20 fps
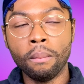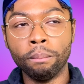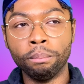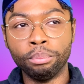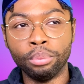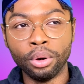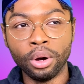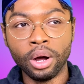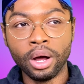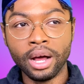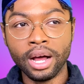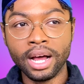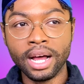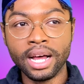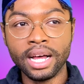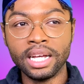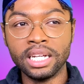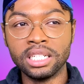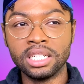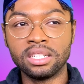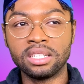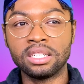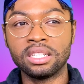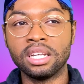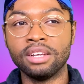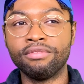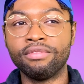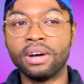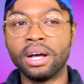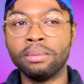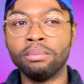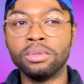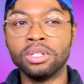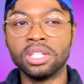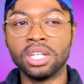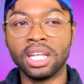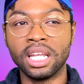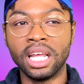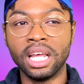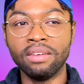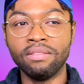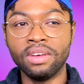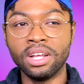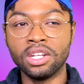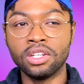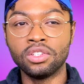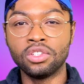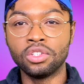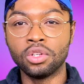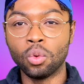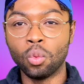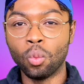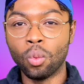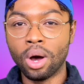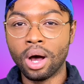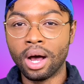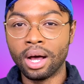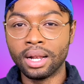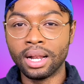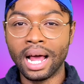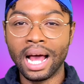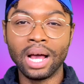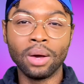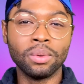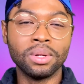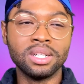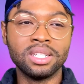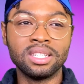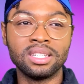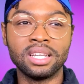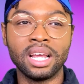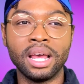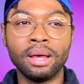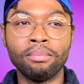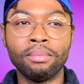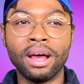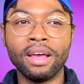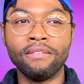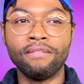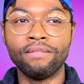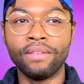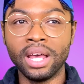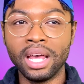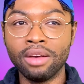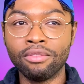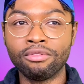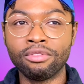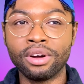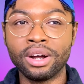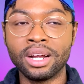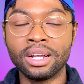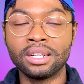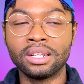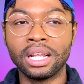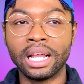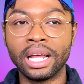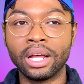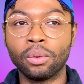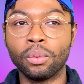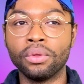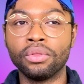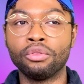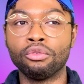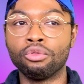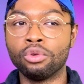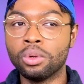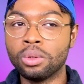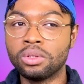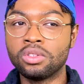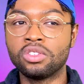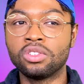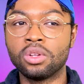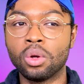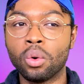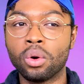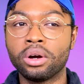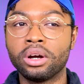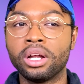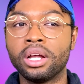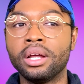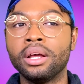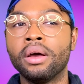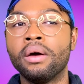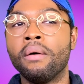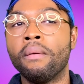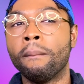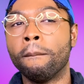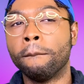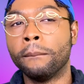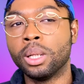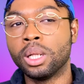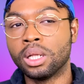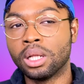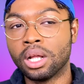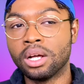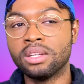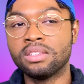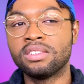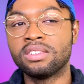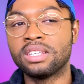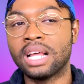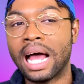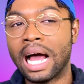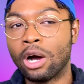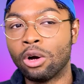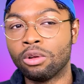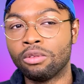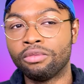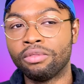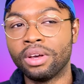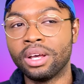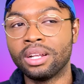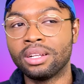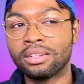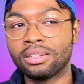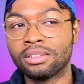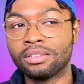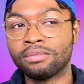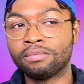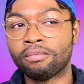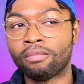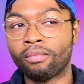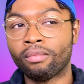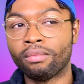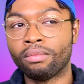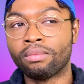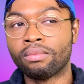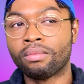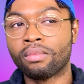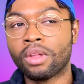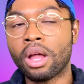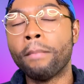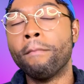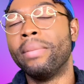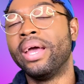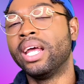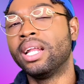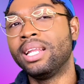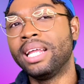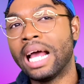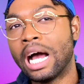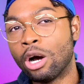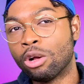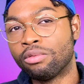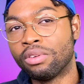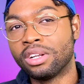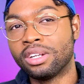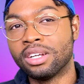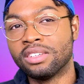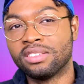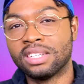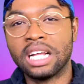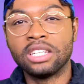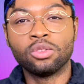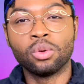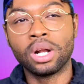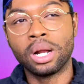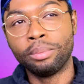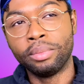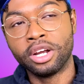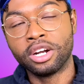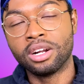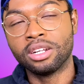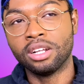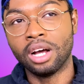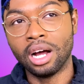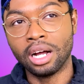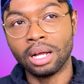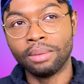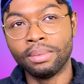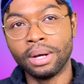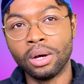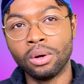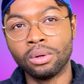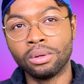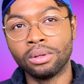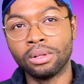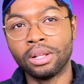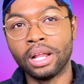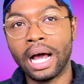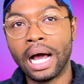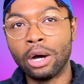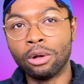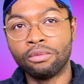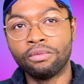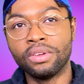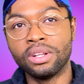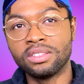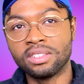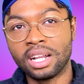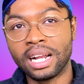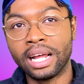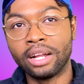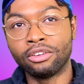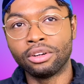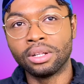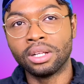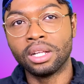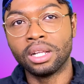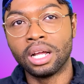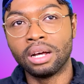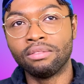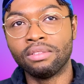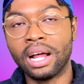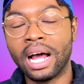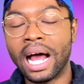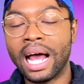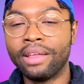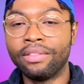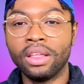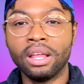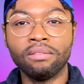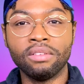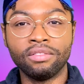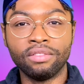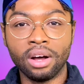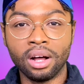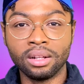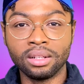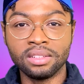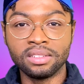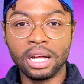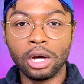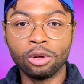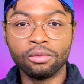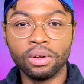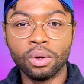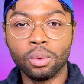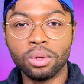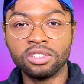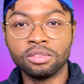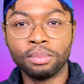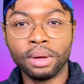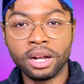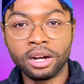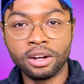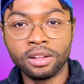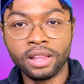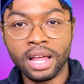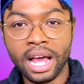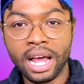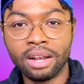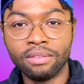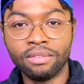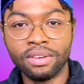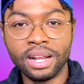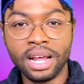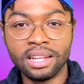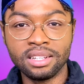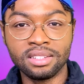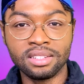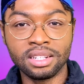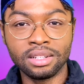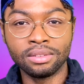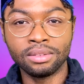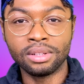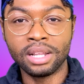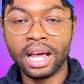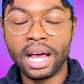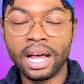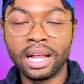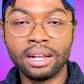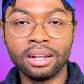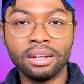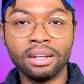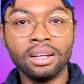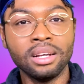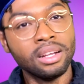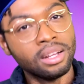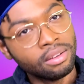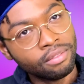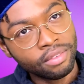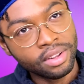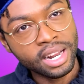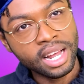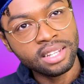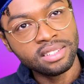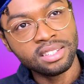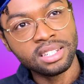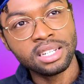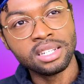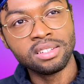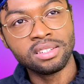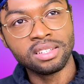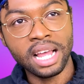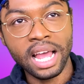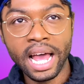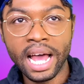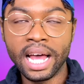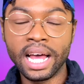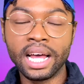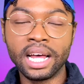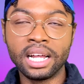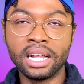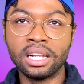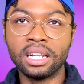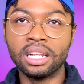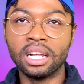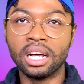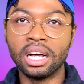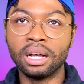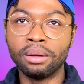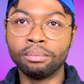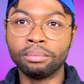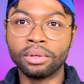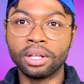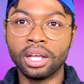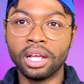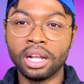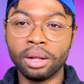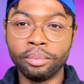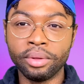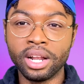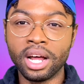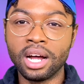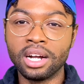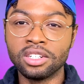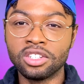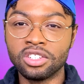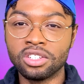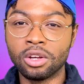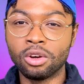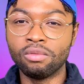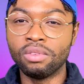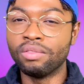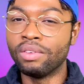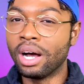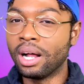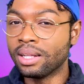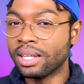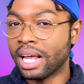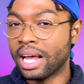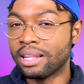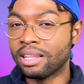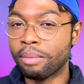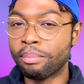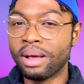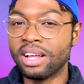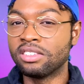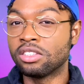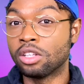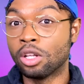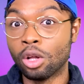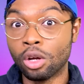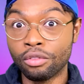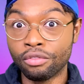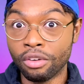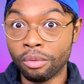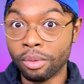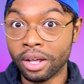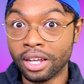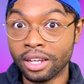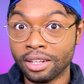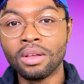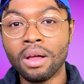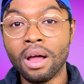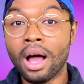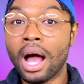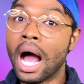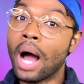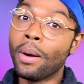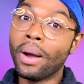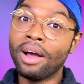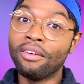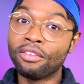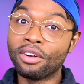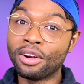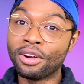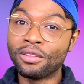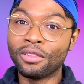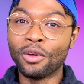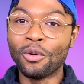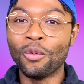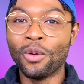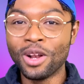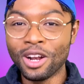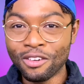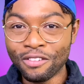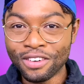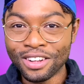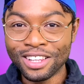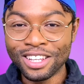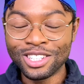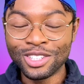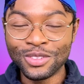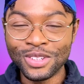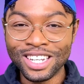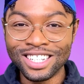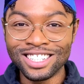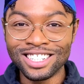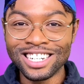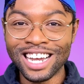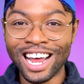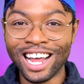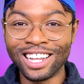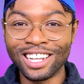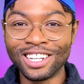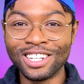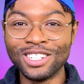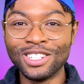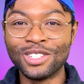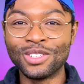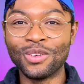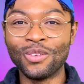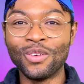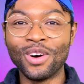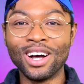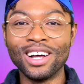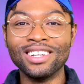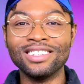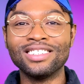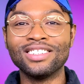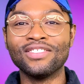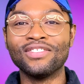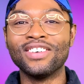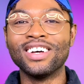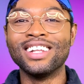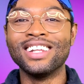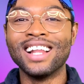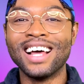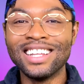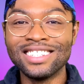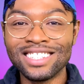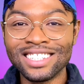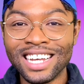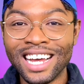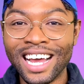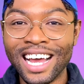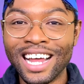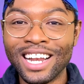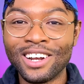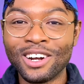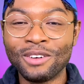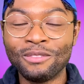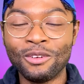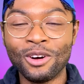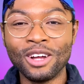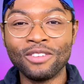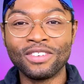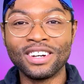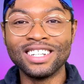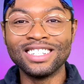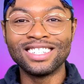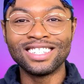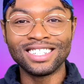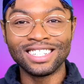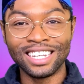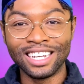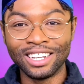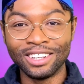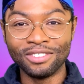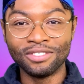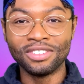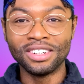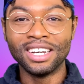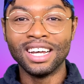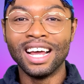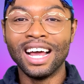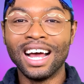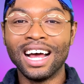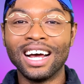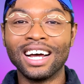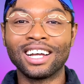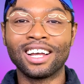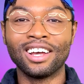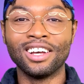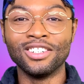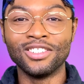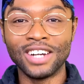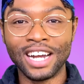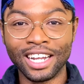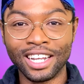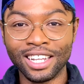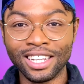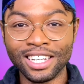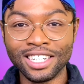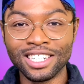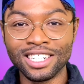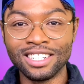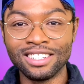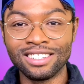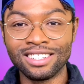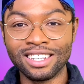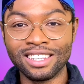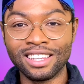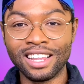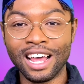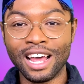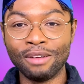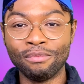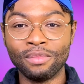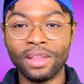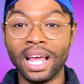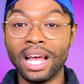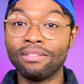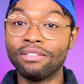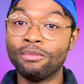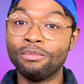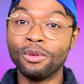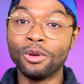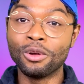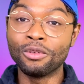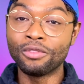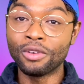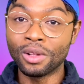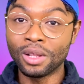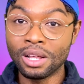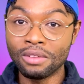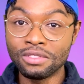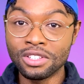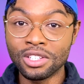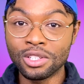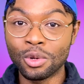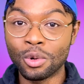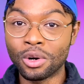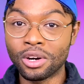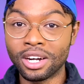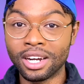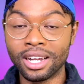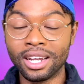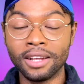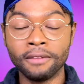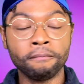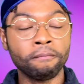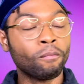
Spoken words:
But if I'm to give it to one, I would say my favorite, like, with roots story plus outfit, mainly outfit, because that's what I'm here to talk about, the outfits that I really love. I think Vivaldi's outfit was better than Vanessa's and Keta Minaj. So Vivaldi had the best look for me. However, the winner for this week's challenge was Vanessa and her boyfriend, Steve. Congratulations to them. They have a beautiful love story.